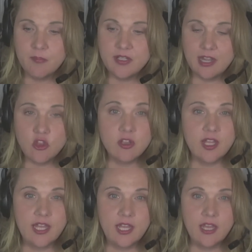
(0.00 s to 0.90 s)

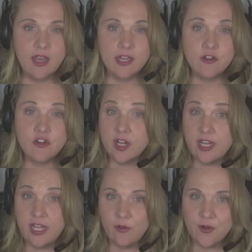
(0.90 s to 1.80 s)
potentially
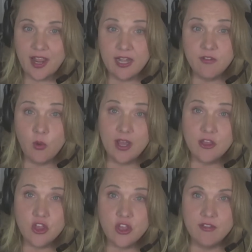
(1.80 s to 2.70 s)
tricky or negative
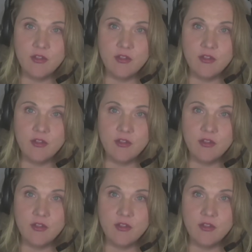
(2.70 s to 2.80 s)
question.